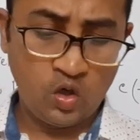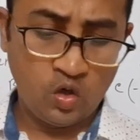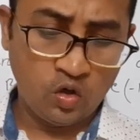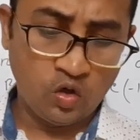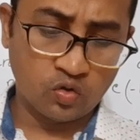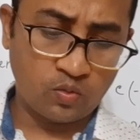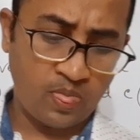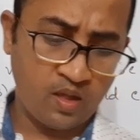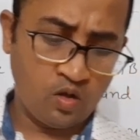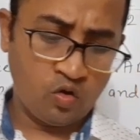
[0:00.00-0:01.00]

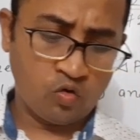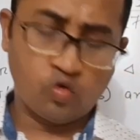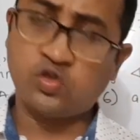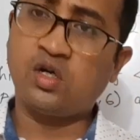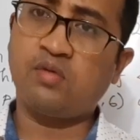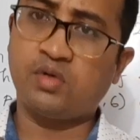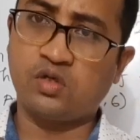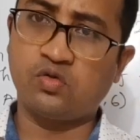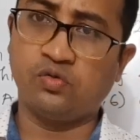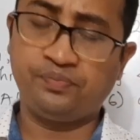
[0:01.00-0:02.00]
Look, question number
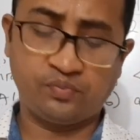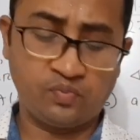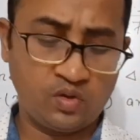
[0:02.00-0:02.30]
2.